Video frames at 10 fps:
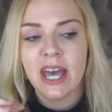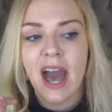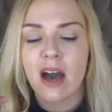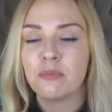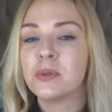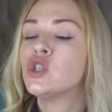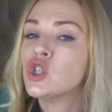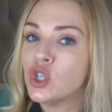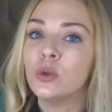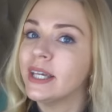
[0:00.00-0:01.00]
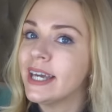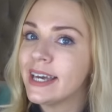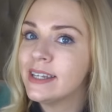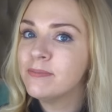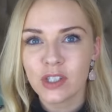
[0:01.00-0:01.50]
have patchouli
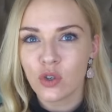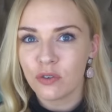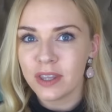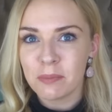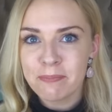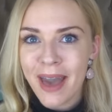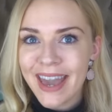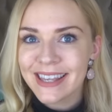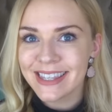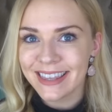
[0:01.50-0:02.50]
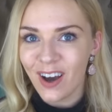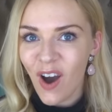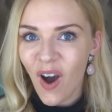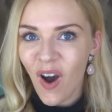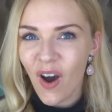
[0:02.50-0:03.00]
in, sort of in the base and the
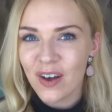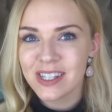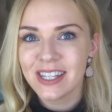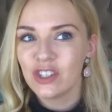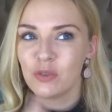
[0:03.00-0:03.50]
heart.